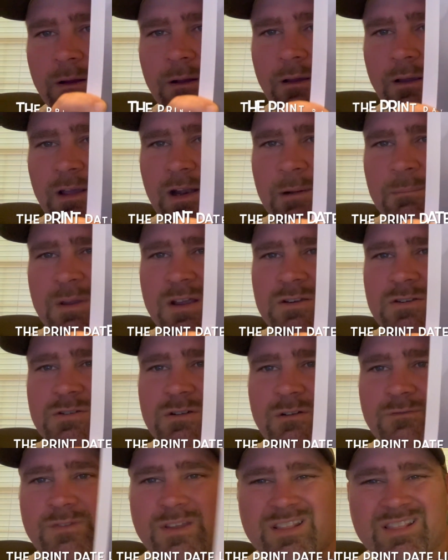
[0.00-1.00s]
And I'm not
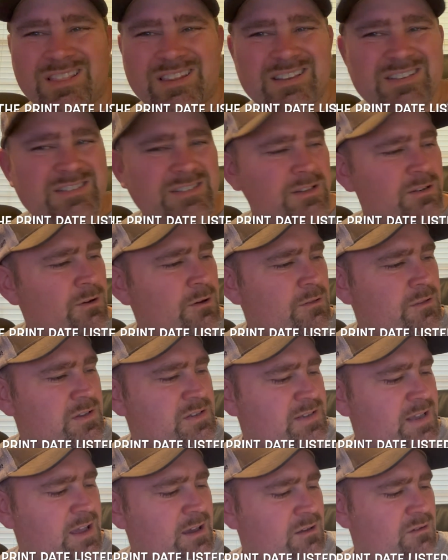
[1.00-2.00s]
sure if they listed all
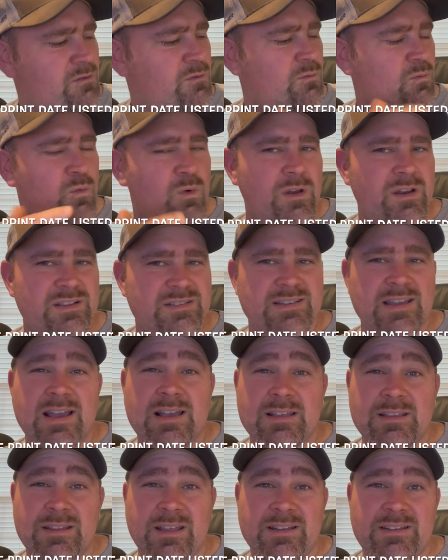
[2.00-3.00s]
these out on what
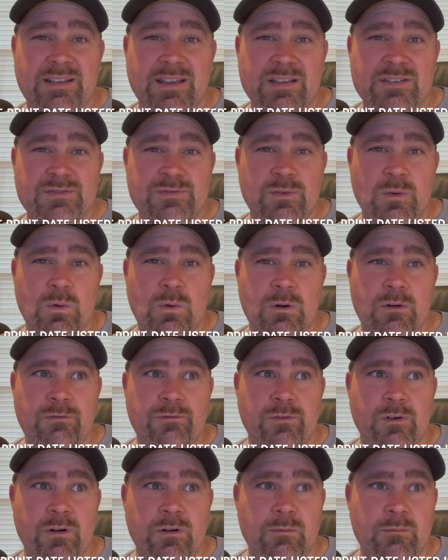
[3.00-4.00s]
exactly they test
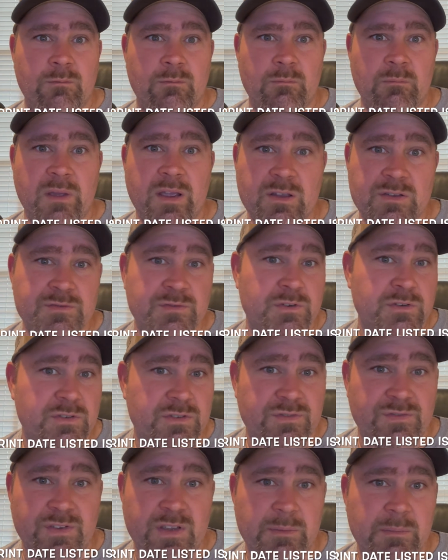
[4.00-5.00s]
for males
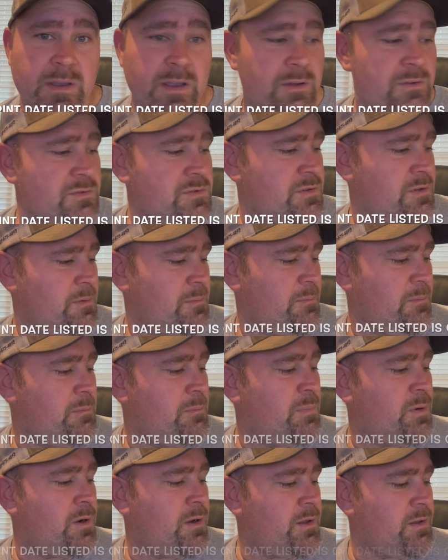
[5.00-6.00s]
versus females,
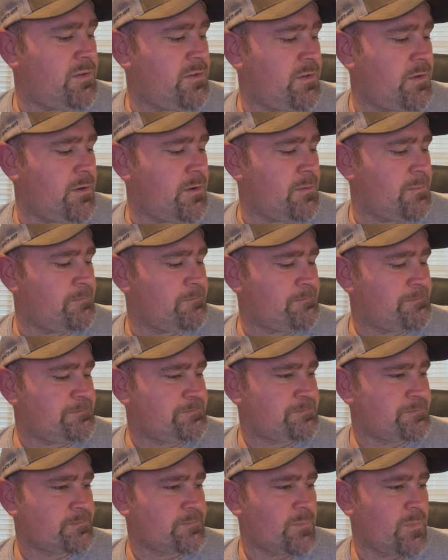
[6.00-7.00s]
but
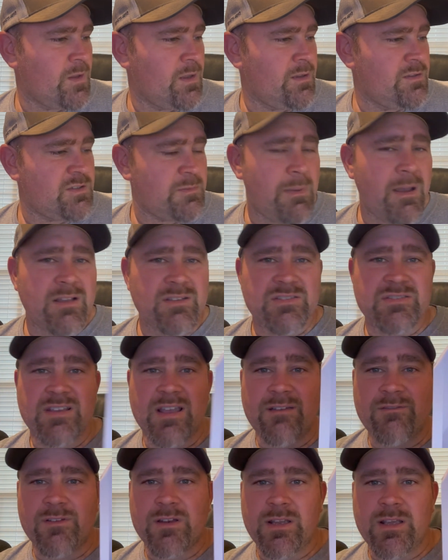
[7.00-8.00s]
it's about
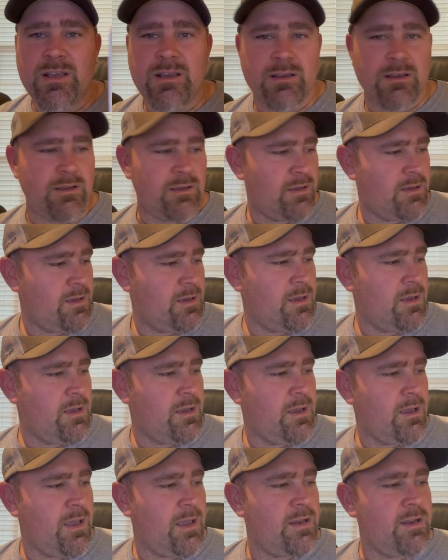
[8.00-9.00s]
70.
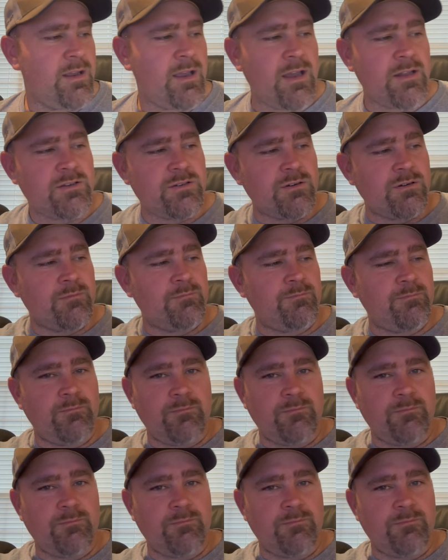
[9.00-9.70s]
And you got your